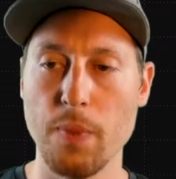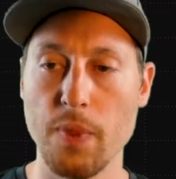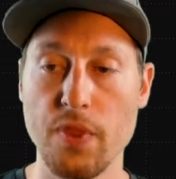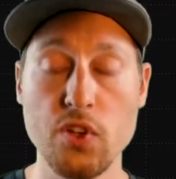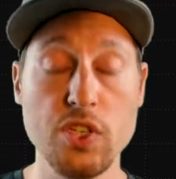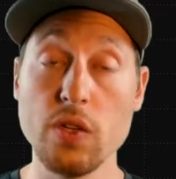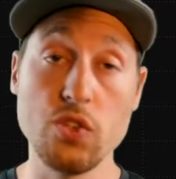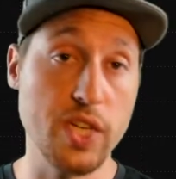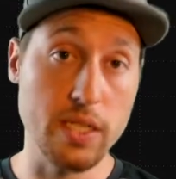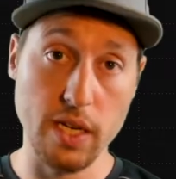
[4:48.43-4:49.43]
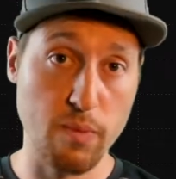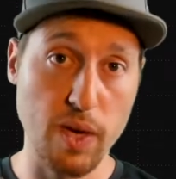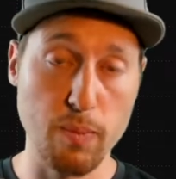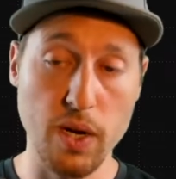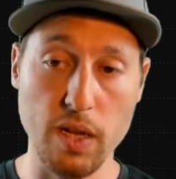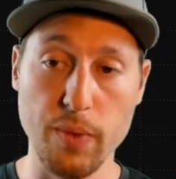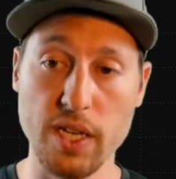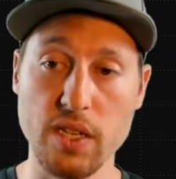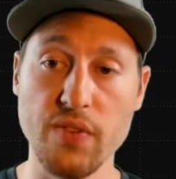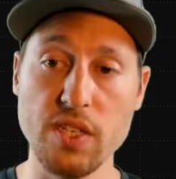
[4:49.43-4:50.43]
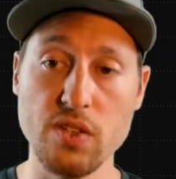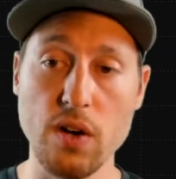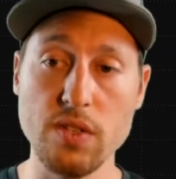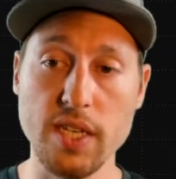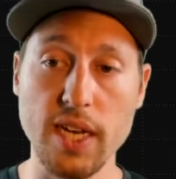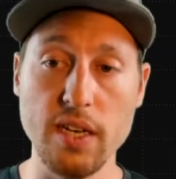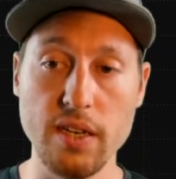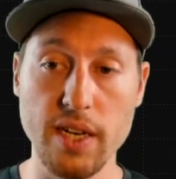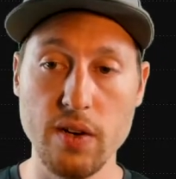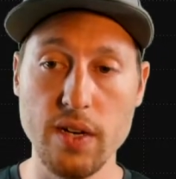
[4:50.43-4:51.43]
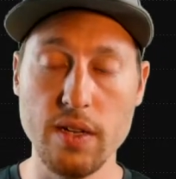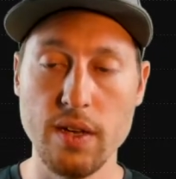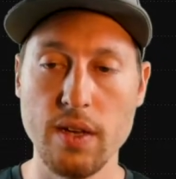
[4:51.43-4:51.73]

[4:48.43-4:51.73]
there's still a chance I can make money, because if it starts getting near it,